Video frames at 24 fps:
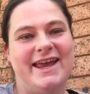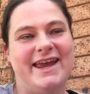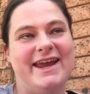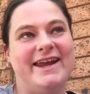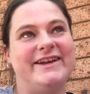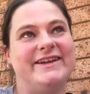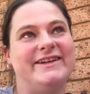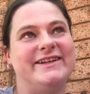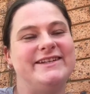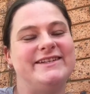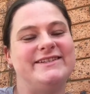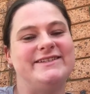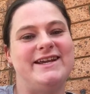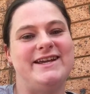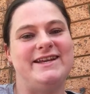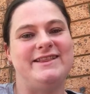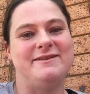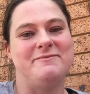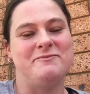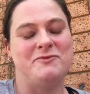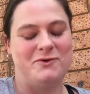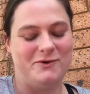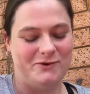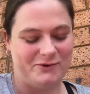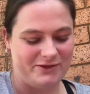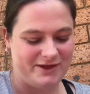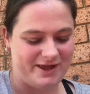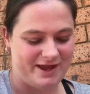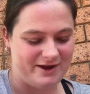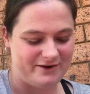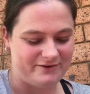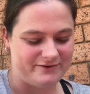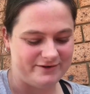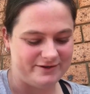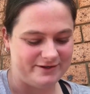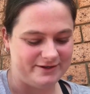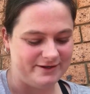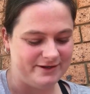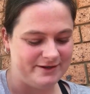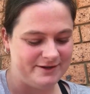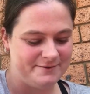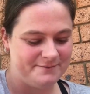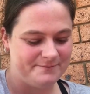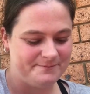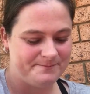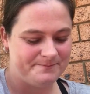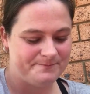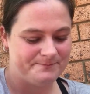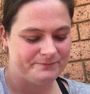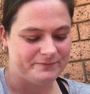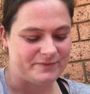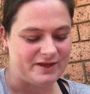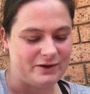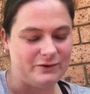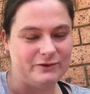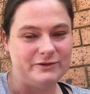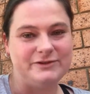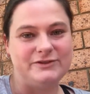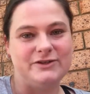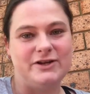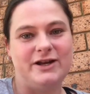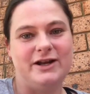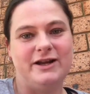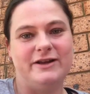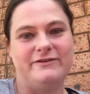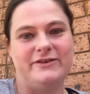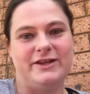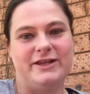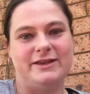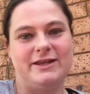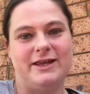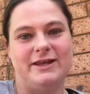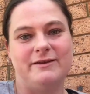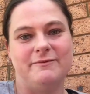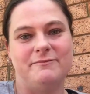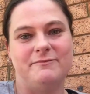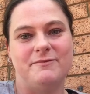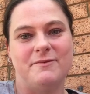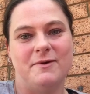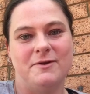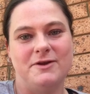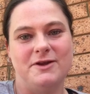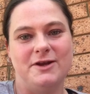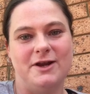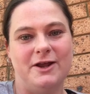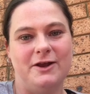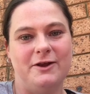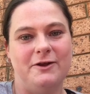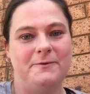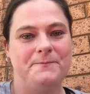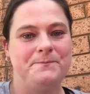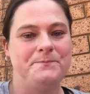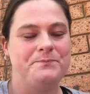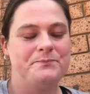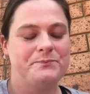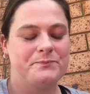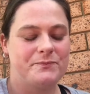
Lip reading: and I seen them all there, and they were so loving. They, you know,